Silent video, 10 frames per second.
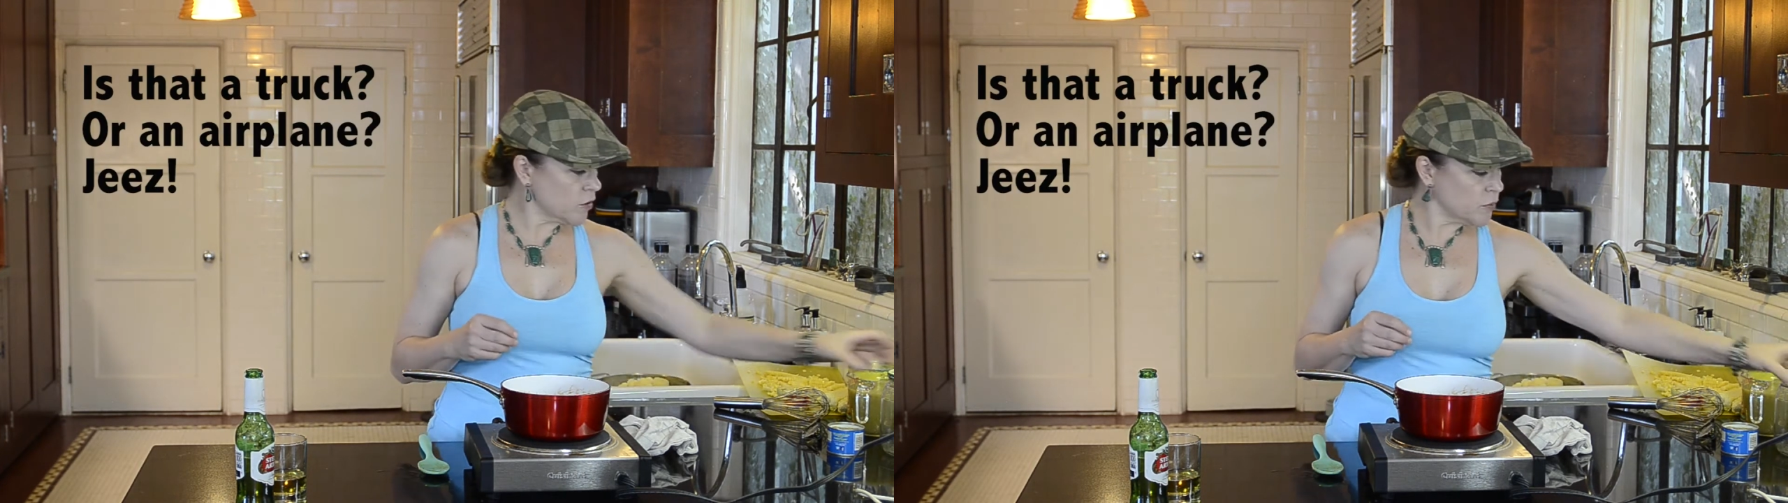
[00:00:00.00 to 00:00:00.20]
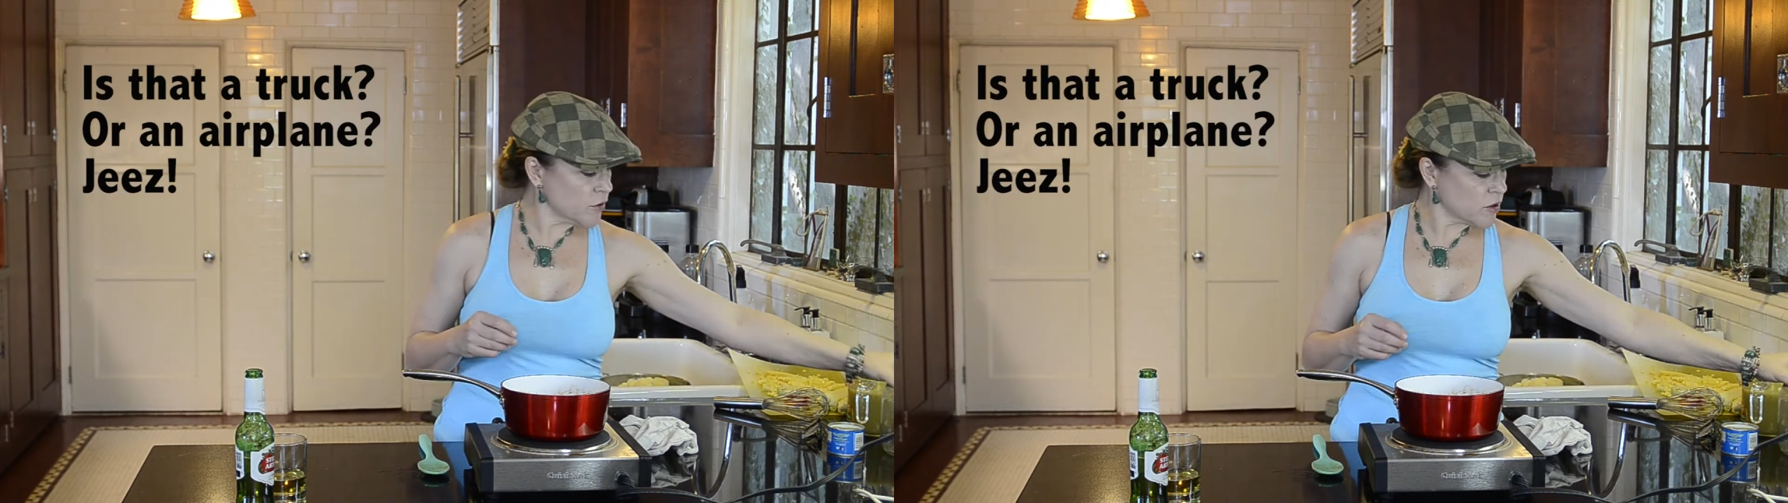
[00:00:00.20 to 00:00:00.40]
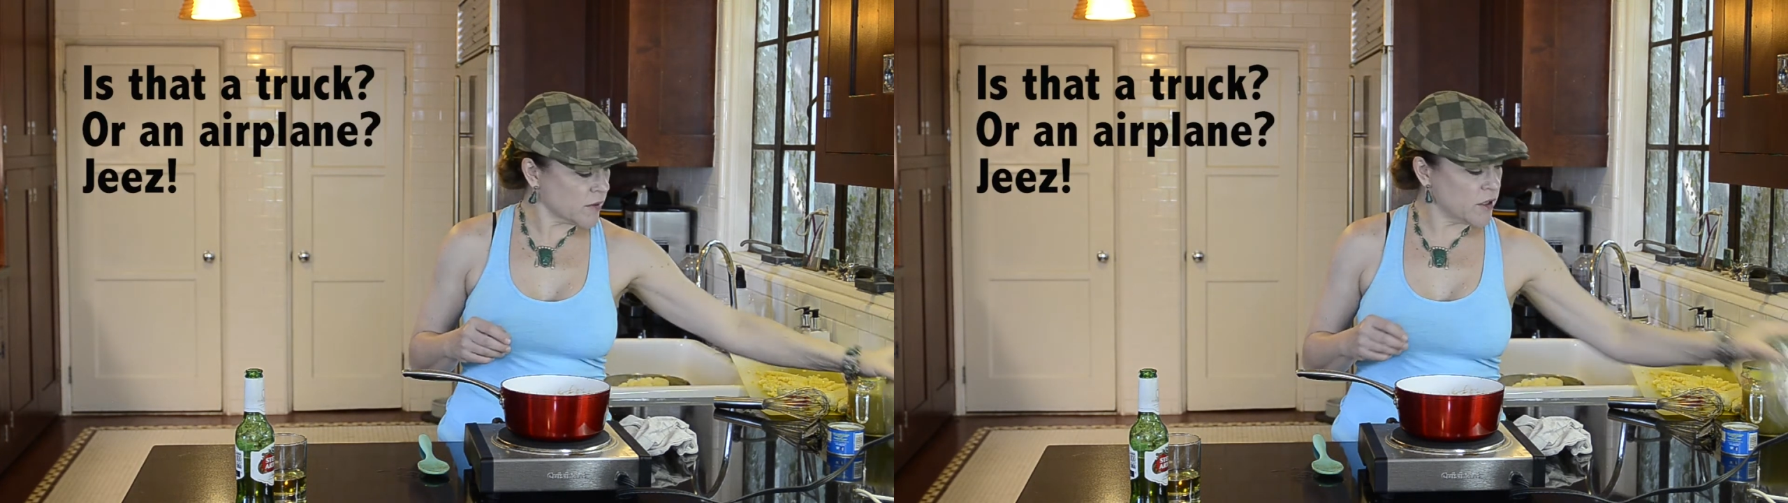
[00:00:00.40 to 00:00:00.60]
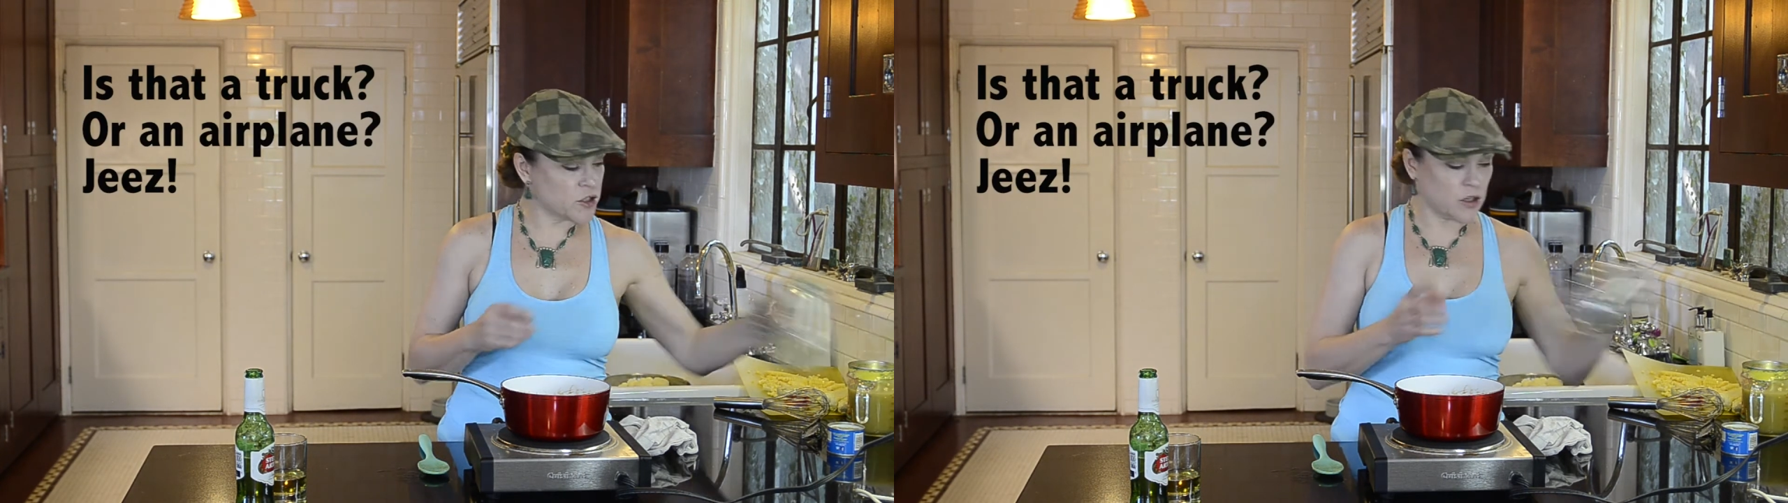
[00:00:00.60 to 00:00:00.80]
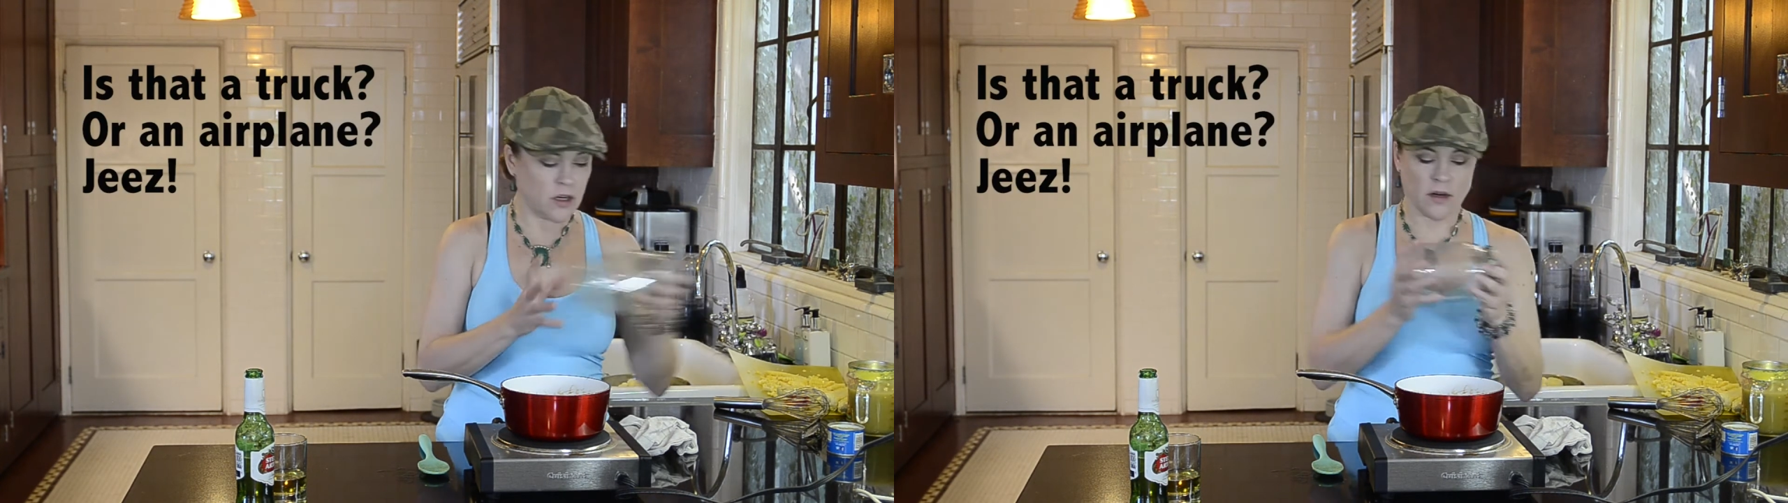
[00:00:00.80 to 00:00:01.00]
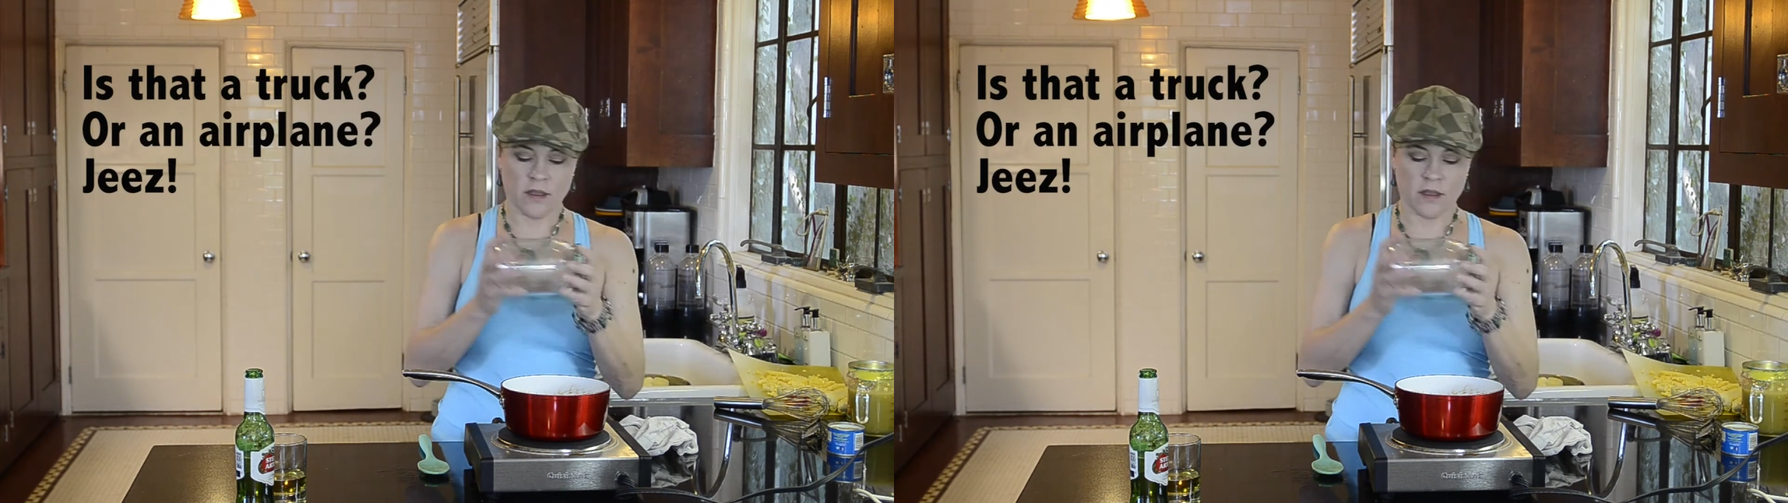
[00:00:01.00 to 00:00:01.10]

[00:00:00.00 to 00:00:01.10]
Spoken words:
going to put them in a jar.